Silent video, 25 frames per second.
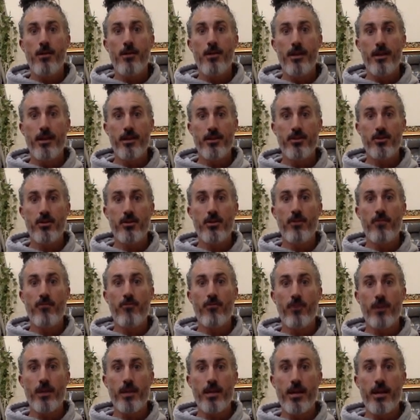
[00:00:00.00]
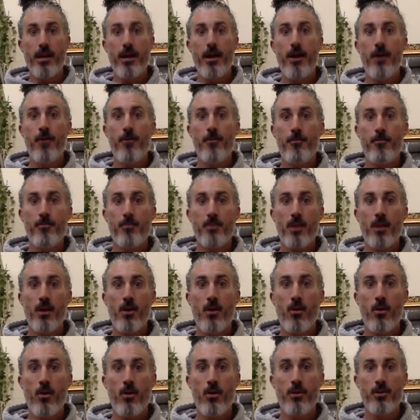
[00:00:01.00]
Then I started freaking out.
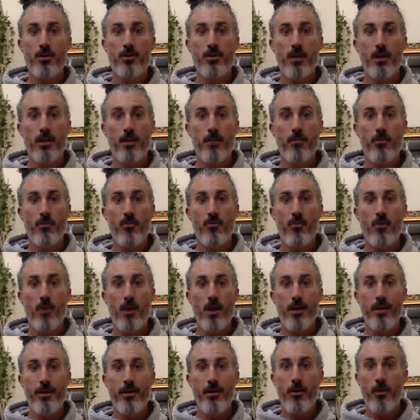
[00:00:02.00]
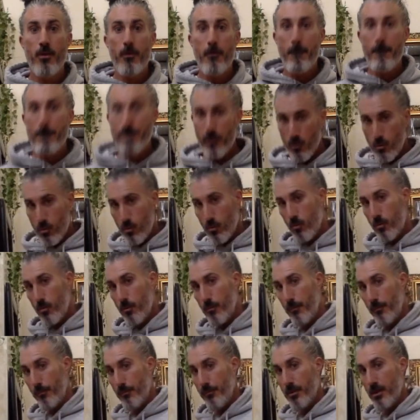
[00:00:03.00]
All of a sudden, before I knew it,
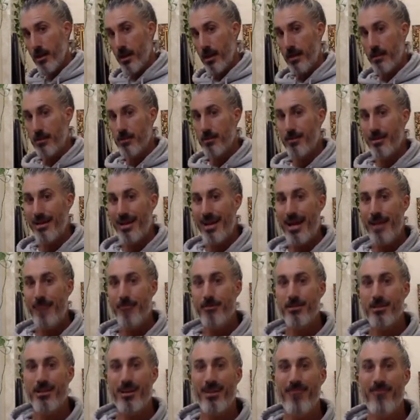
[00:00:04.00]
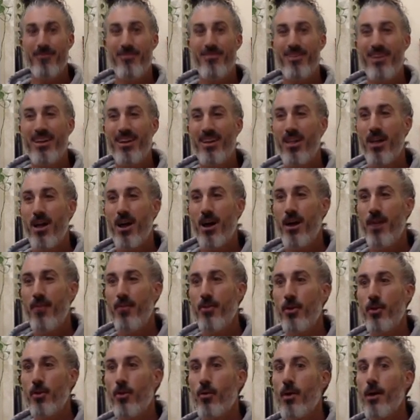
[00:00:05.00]
boom, I collapsed. I fell on
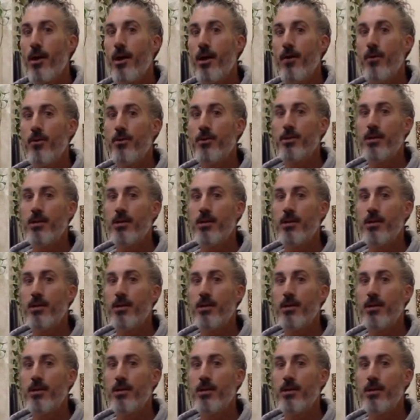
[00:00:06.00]
the ground.